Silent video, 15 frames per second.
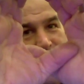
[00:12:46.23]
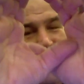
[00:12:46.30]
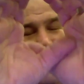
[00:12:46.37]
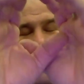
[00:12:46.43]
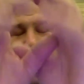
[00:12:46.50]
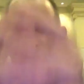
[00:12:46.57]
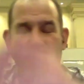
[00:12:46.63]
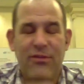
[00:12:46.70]

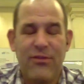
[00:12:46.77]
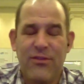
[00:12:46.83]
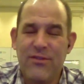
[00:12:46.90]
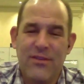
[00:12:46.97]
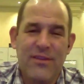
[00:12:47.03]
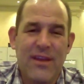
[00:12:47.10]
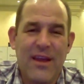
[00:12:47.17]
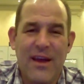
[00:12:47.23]
Uh,
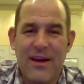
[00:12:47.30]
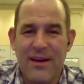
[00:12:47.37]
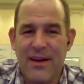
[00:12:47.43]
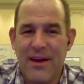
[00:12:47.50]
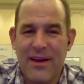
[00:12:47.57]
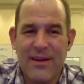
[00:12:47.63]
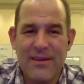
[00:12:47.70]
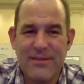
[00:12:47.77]
it's yeah,
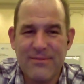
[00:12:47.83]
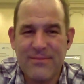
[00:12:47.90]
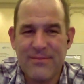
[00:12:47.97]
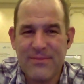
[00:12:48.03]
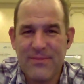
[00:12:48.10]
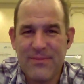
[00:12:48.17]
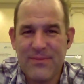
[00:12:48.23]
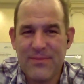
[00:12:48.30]
I
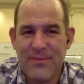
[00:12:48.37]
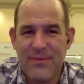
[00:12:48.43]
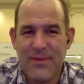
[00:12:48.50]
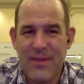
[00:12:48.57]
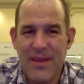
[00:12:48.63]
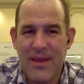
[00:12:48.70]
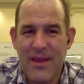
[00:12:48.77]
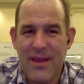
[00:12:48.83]

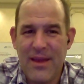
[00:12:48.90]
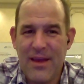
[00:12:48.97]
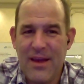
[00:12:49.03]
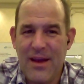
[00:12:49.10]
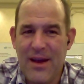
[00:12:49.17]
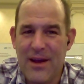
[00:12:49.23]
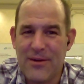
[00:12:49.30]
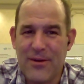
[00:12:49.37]

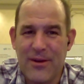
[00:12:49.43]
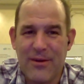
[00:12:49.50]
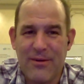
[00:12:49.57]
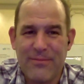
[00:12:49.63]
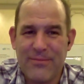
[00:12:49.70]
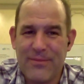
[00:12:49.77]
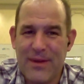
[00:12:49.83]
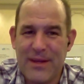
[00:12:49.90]
I don't
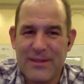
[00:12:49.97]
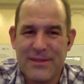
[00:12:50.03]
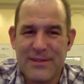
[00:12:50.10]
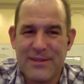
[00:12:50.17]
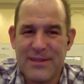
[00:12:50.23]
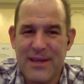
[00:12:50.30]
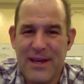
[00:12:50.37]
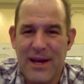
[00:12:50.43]
know.
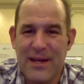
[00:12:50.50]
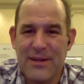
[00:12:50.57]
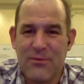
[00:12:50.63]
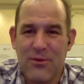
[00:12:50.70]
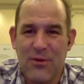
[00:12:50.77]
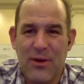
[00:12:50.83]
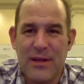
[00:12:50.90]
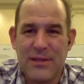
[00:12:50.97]
It's kind
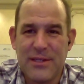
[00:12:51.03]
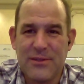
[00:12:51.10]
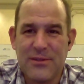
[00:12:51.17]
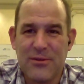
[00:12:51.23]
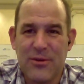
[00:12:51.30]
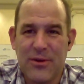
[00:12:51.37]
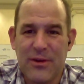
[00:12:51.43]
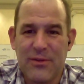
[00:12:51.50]
of crazy
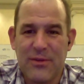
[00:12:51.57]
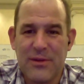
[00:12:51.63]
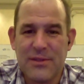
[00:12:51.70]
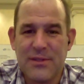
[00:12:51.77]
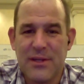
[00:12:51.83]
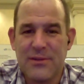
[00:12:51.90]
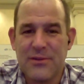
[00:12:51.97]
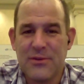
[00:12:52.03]
to look at
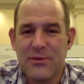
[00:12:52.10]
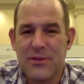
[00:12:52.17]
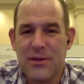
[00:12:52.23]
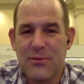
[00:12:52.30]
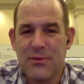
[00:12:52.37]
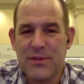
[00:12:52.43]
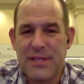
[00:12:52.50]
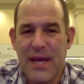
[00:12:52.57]
this and to
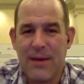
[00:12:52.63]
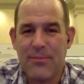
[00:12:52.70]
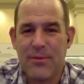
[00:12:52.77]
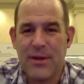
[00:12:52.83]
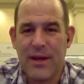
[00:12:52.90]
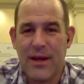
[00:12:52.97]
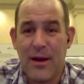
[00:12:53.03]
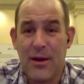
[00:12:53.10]
see what's
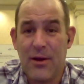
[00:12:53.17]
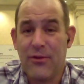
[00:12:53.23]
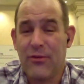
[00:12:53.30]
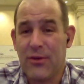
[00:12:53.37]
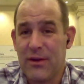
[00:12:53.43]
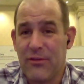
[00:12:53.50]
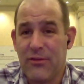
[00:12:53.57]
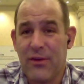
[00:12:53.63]
happening. I
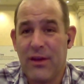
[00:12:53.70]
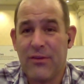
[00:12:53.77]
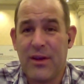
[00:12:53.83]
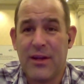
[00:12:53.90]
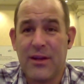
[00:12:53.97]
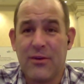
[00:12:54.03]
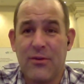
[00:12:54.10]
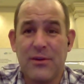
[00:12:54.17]
also got to say it's
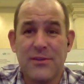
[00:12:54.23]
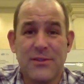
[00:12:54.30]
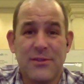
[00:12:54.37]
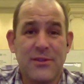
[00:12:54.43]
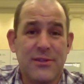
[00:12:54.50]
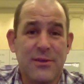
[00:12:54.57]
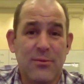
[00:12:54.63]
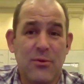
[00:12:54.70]
kind of crazy
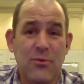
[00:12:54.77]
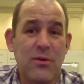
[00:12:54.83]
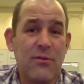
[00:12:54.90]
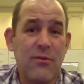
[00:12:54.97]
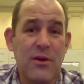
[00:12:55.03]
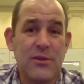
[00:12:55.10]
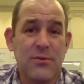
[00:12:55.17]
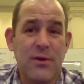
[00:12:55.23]
to see some of the
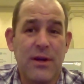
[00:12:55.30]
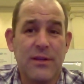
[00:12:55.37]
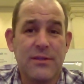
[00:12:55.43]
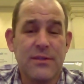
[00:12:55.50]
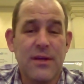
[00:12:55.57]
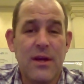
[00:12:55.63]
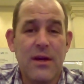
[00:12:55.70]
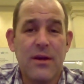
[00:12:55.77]
refresh
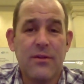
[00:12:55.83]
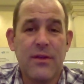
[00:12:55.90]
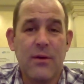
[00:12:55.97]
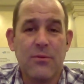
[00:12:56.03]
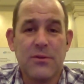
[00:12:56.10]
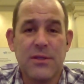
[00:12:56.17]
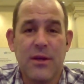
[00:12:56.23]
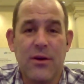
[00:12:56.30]
rates
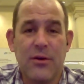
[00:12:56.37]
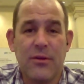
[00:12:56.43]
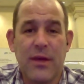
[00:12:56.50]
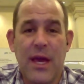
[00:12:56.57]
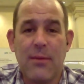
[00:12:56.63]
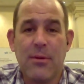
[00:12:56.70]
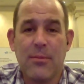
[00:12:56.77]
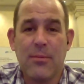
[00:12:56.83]
that we're seeing on
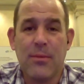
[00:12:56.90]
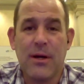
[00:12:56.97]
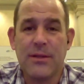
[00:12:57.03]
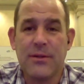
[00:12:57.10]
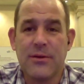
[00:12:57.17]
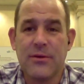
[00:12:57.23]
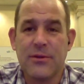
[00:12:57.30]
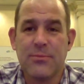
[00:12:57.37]
gaming
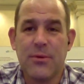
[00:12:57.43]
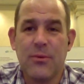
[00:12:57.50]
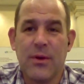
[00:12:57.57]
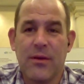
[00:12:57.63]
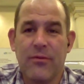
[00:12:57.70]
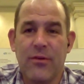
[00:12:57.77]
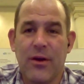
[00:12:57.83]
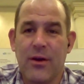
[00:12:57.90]
monitors, but
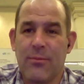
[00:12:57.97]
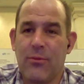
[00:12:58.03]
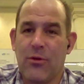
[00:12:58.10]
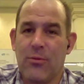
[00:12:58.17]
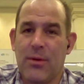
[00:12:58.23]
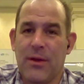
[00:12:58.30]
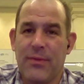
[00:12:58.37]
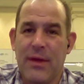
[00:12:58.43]
we can talk
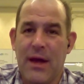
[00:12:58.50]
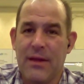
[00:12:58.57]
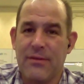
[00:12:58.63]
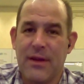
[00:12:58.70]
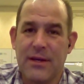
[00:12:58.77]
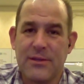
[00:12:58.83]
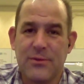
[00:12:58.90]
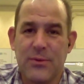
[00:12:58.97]
more about
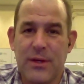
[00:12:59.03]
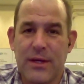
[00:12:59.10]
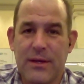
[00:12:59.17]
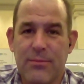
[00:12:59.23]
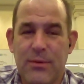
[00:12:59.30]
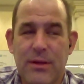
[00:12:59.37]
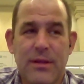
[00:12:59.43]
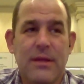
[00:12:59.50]
that next week.
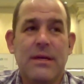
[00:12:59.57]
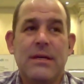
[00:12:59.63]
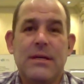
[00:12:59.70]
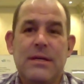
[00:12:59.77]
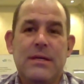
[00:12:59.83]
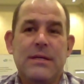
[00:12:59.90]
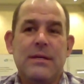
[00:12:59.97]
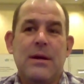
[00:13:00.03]
But
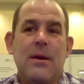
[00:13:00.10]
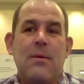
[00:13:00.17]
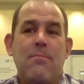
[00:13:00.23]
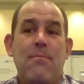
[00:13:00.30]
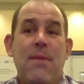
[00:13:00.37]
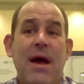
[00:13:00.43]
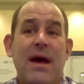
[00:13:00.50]
yeah,